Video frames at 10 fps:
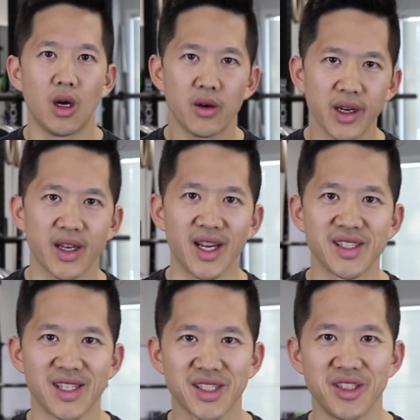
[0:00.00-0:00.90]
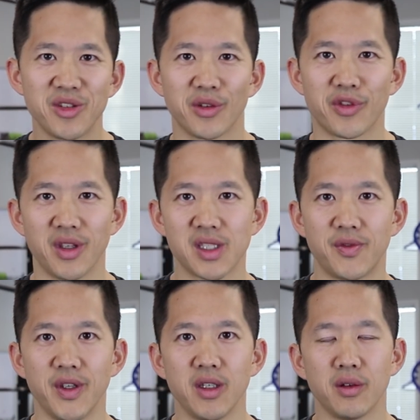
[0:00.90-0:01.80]
All right, guys, that's gonna do it for this
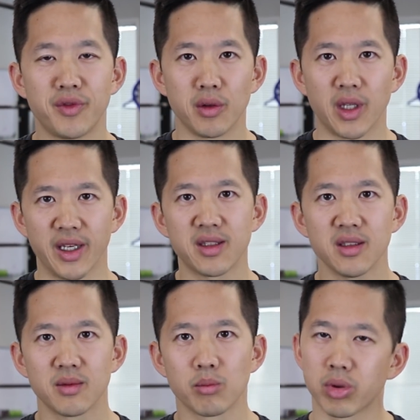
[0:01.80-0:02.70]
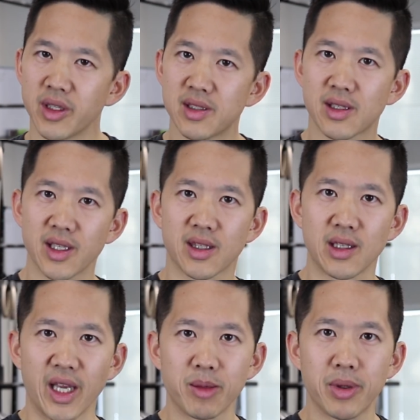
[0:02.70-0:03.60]
video. If you liked it, please click the
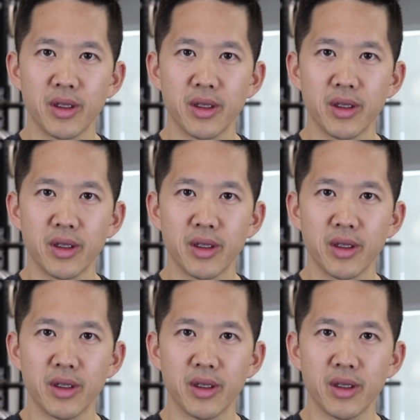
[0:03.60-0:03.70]
like